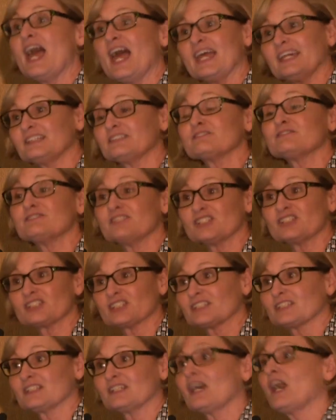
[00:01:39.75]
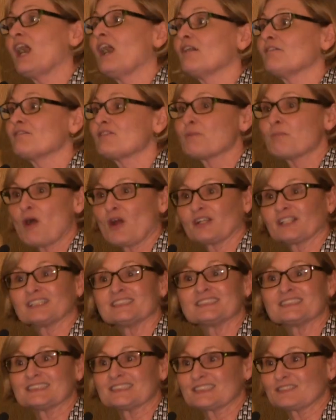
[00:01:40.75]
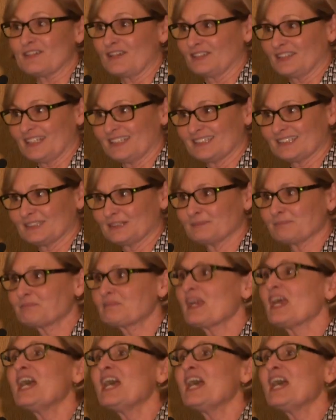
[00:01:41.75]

a division of the Parkinson's Foundation.